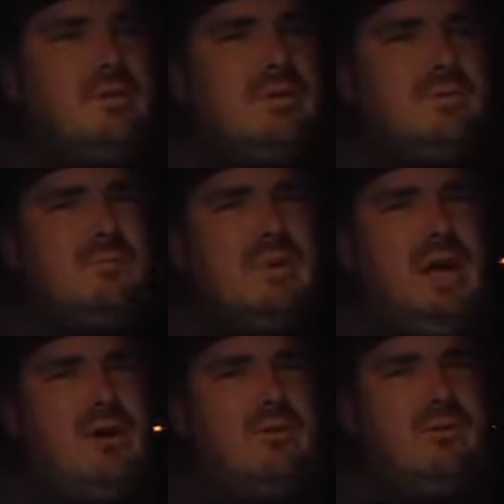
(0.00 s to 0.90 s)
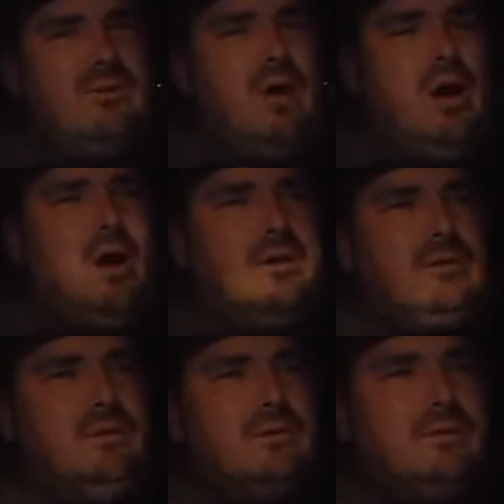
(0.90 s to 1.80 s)
think I'm going to be out on the dock
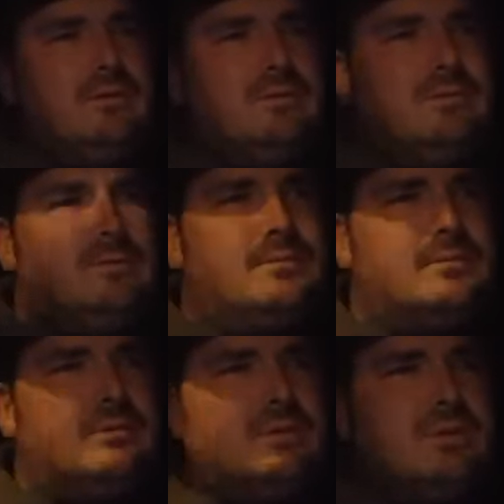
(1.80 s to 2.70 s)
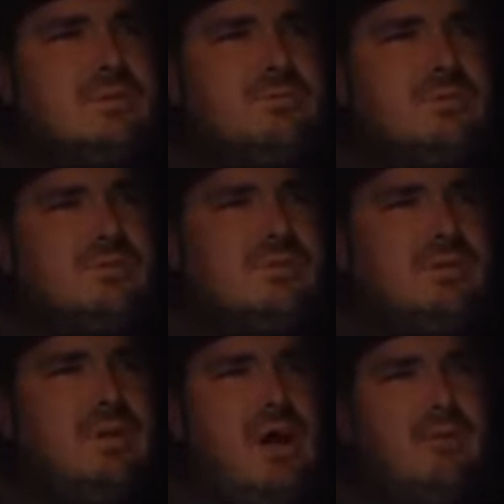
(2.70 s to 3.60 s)
because it was
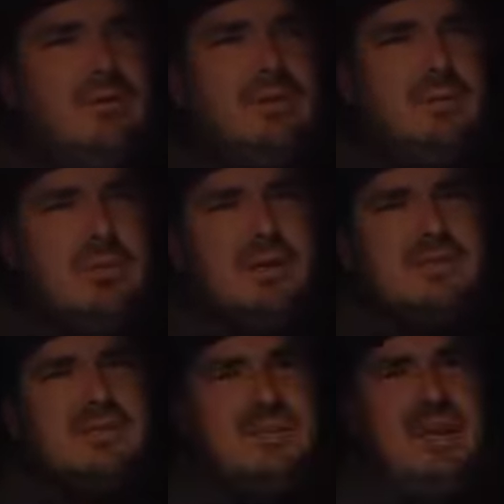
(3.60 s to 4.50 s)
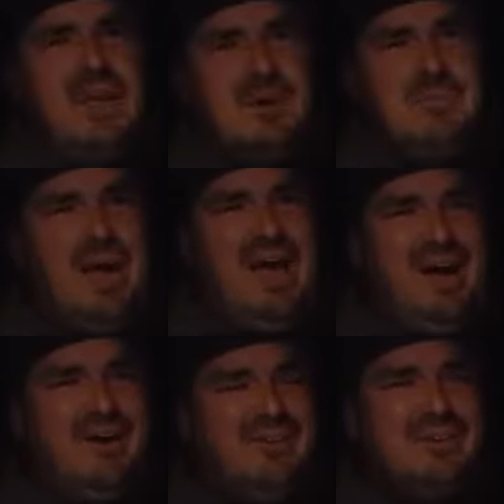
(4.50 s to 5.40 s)
not really a place to camp
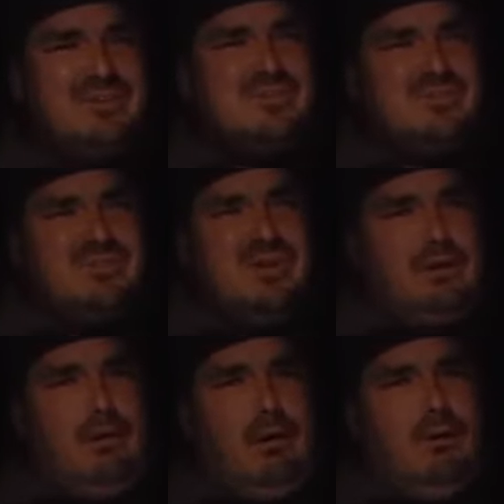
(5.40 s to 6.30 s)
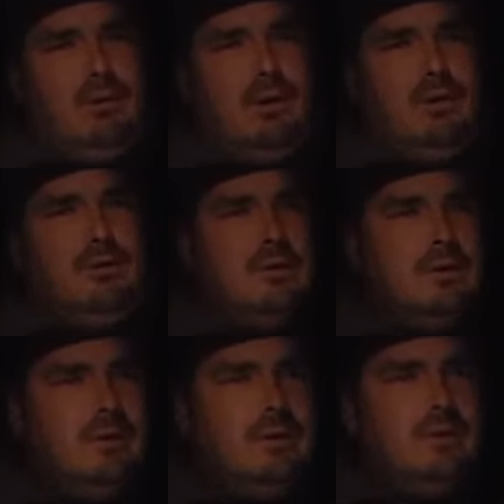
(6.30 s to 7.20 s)
out. He was just like, "Oh, well,
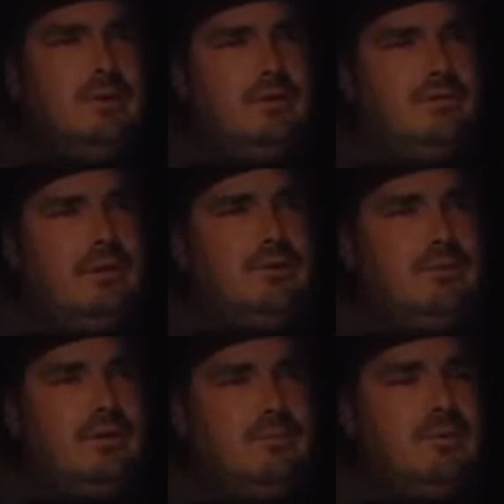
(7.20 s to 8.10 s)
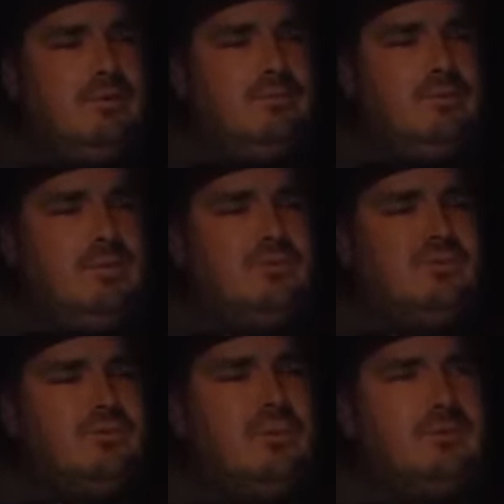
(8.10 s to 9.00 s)
if they do come up, the
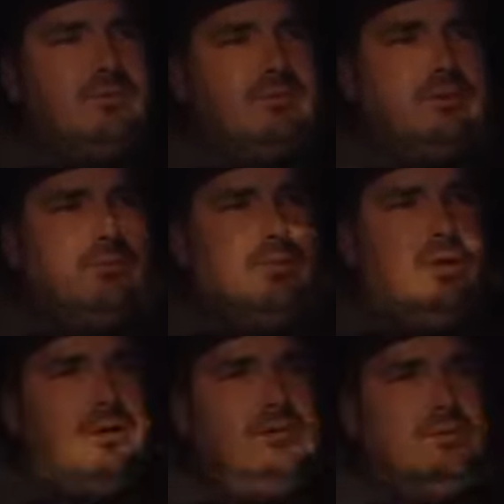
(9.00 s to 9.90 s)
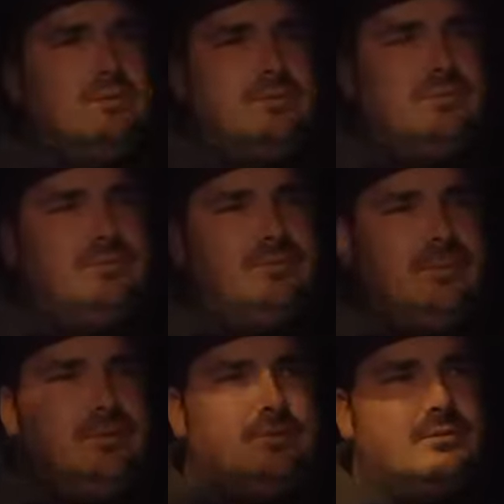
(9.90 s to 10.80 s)
most you'll owe is $10.
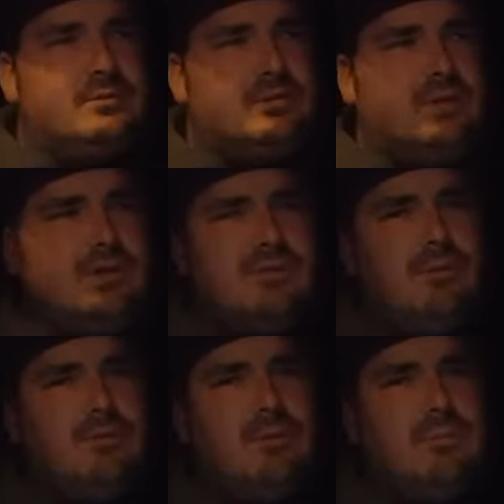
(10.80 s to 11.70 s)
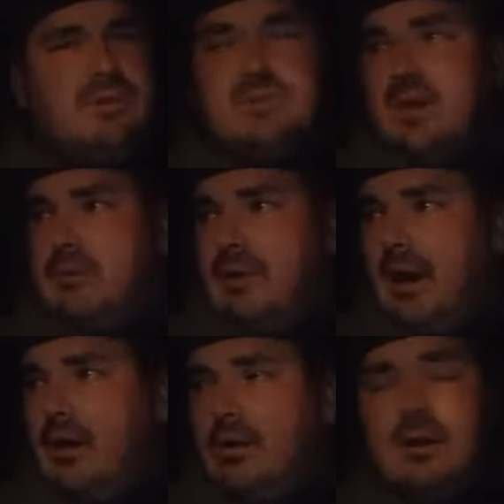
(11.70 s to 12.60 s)
Fuck. So that's not really a place to camp
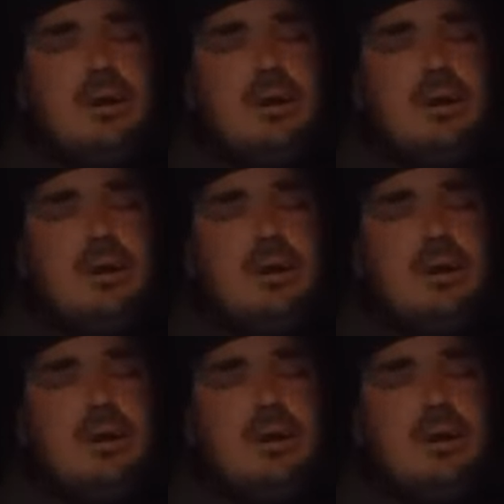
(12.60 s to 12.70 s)
out.